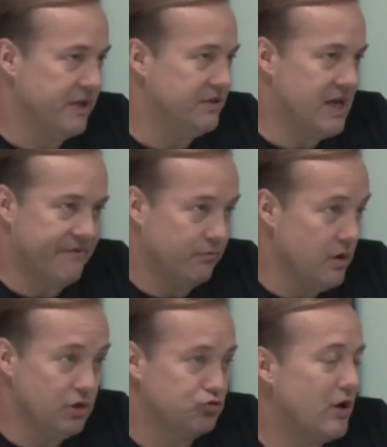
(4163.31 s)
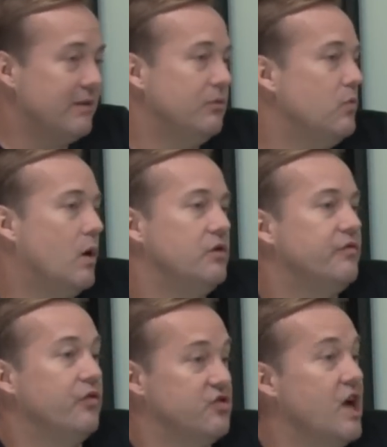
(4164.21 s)
They have incredible,
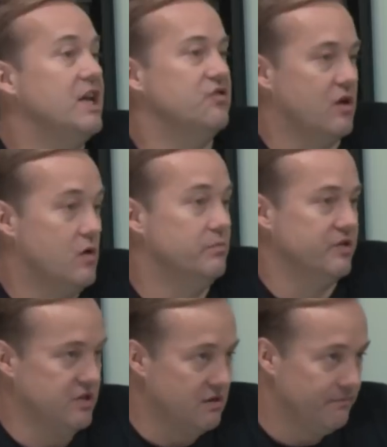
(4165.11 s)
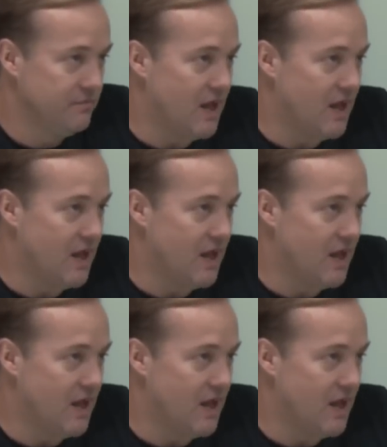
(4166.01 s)
wonderful studies on homeless here.